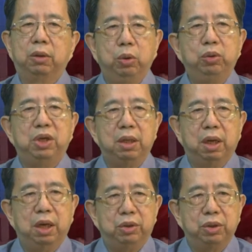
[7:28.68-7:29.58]
2
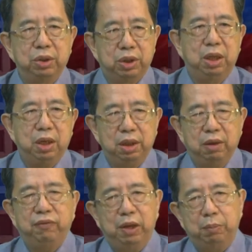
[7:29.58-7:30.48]
generations here in
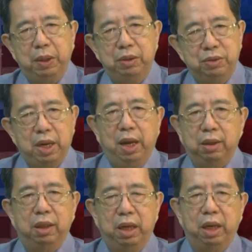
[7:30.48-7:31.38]
the Philippines
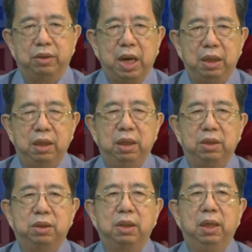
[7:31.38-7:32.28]
and the
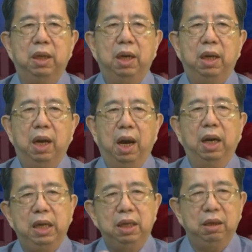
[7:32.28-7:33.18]
Chinese
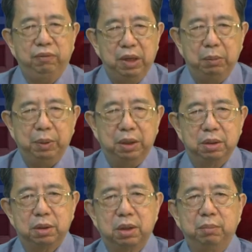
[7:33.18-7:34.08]
in the
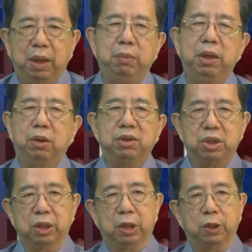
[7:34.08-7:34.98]
Philippines may be
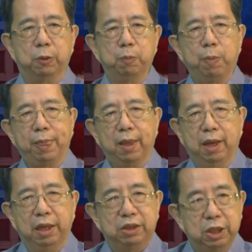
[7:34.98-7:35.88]
considered
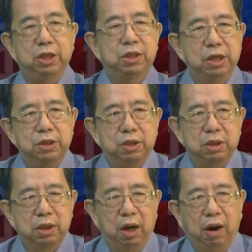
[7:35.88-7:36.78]

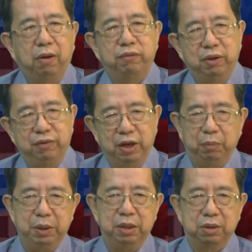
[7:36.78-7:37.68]
citizens of the
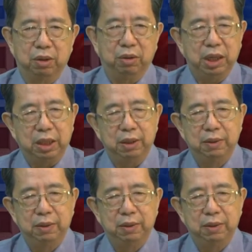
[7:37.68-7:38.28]
Philippines already.